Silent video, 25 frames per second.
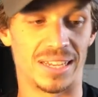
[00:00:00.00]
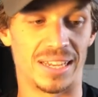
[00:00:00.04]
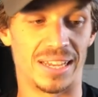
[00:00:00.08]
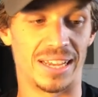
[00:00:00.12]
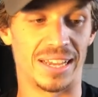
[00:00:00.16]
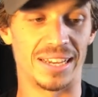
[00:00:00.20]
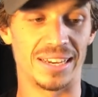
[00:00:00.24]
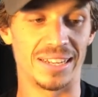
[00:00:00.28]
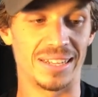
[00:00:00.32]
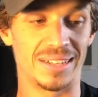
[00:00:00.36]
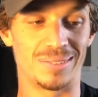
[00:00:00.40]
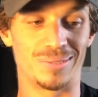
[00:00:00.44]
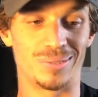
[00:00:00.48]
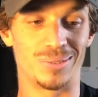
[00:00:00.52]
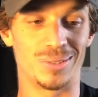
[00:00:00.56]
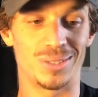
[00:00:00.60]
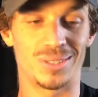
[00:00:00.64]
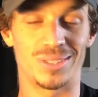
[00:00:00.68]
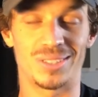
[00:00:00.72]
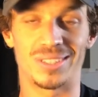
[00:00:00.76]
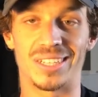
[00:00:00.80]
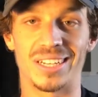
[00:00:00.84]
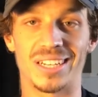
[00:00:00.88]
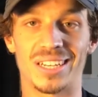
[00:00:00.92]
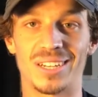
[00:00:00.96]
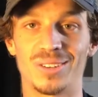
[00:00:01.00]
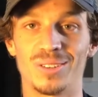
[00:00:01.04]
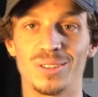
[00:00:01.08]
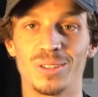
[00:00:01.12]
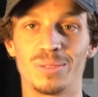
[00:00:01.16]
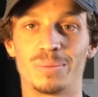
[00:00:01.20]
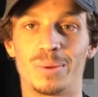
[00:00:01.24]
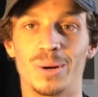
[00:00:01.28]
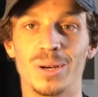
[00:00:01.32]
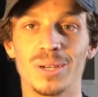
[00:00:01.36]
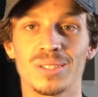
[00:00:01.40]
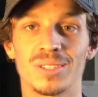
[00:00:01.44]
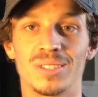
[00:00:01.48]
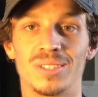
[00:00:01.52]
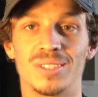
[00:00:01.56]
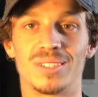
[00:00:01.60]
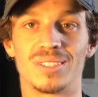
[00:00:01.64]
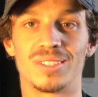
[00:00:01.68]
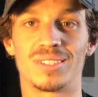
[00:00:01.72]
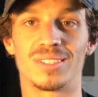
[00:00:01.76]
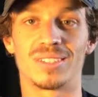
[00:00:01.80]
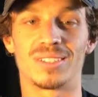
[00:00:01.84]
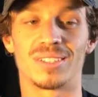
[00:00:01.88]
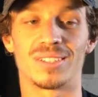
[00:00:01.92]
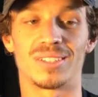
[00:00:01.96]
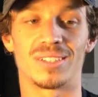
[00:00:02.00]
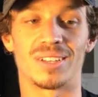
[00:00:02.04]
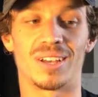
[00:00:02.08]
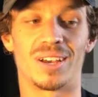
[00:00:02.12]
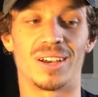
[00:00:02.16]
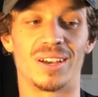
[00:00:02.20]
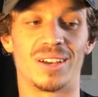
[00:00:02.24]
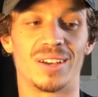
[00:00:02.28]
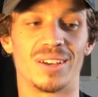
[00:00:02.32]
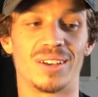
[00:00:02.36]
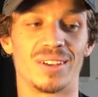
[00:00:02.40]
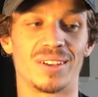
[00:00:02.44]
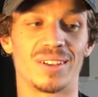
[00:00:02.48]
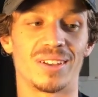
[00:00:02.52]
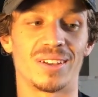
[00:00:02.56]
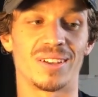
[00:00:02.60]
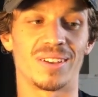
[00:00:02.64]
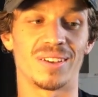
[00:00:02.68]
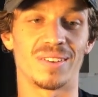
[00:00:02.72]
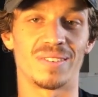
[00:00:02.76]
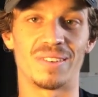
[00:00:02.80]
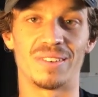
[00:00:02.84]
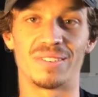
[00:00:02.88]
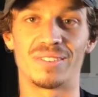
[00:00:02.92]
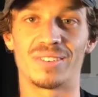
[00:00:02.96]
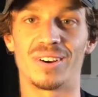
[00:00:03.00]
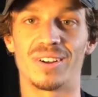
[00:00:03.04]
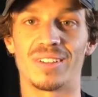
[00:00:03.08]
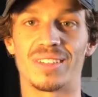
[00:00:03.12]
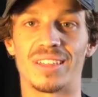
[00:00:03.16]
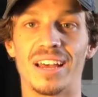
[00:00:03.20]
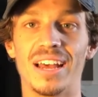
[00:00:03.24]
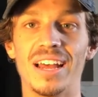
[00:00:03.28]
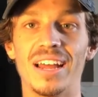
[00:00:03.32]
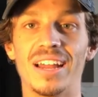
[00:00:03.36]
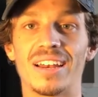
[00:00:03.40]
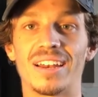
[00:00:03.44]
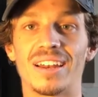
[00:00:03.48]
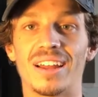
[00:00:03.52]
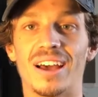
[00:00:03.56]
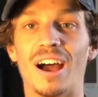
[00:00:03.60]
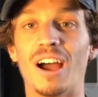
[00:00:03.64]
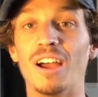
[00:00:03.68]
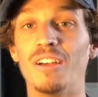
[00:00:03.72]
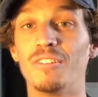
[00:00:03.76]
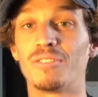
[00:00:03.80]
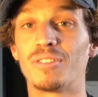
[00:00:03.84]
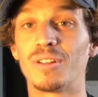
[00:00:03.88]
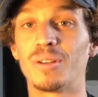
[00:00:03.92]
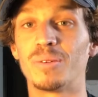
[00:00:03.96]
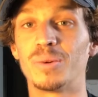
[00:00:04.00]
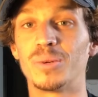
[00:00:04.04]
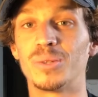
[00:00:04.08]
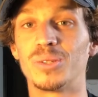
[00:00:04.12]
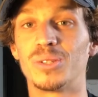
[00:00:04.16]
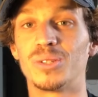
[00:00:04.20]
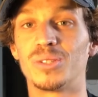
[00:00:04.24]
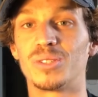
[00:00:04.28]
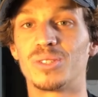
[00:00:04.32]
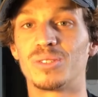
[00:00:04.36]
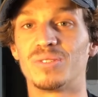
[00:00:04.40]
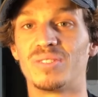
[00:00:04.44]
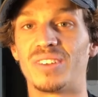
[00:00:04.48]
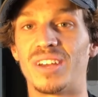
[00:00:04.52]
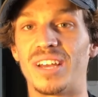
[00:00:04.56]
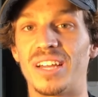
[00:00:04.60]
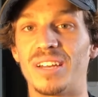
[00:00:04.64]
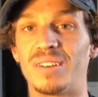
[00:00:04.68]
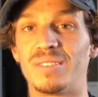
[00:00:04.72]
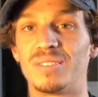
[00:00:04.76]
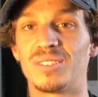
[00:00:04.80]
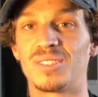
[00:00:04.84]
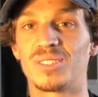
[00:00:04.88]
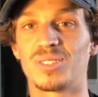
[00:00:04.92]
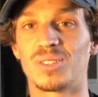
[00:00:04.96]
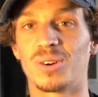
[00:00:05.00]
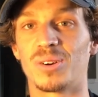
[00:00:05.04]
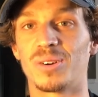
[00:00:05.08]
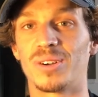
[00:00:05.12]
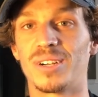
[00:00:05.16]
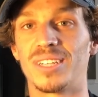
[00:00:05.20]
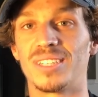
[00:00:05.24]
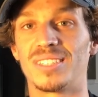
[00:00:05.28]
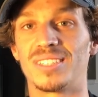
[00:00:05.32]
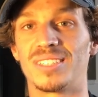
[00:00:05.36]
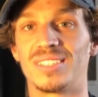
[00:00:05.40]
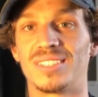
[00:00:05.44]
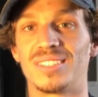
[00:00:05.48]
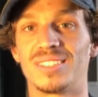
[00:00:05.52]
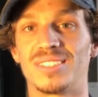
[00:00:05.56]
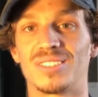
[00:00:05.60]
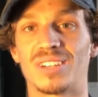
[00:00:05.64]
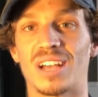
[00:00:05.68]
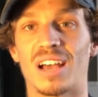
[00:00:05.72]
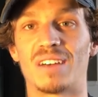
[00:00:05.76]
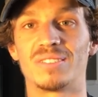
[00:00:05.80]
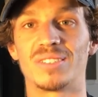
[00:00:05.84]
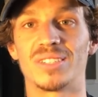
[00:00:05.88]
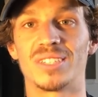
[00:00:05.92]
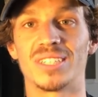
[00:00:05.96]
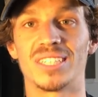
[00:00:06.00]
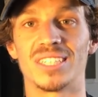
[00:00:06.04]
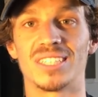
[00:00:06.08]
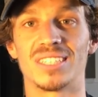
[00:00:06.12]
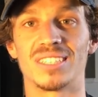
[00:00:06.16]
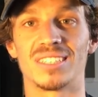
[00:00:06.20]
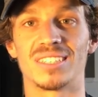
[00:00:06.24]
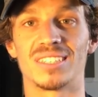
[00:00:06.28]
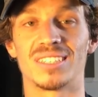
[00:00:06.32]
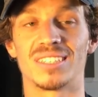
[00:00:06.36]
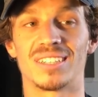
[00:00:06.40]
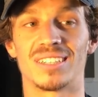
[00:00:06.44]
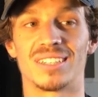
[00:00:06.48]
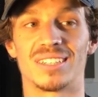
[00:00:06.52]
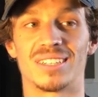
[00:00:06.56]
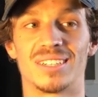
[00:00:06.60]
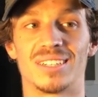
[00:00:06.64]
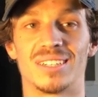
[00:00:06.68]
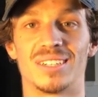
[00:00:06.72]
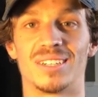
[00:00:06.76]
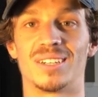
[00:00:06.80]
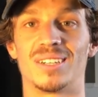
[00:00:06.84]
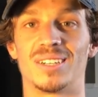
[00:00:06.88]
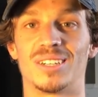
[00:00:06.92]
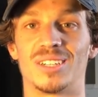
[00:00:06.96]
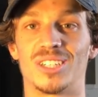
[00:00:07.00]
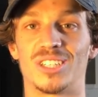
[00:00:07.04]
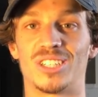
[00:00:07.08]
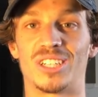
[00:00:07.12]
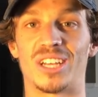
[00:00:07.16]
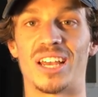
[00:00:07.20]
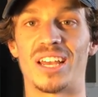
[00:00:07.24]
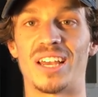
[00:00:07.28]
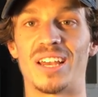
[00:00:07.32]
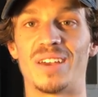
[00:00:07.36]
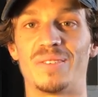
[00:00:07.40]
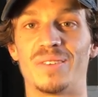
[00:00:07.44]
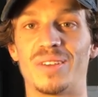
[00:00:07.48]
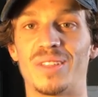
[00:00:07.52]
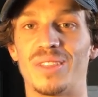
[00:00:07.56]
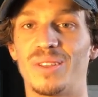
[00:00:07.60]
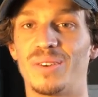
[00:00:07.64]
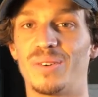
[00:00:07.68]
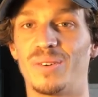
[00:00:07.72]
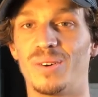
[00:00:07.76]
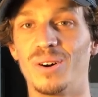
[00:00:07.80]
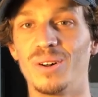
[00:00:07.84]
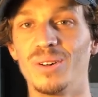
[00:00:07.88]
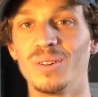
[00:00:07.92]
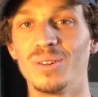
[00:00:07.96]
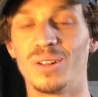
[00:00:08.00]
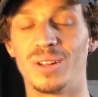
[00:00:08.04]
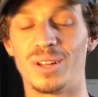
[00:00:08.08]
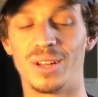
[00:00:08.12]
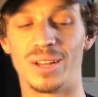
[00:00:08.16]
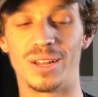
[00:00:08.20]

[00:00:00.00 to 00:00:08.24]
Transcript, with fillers: and it was ticking all the boxes. So we've got that. Hopefully, we'll do some van stories and traveling to share with you all.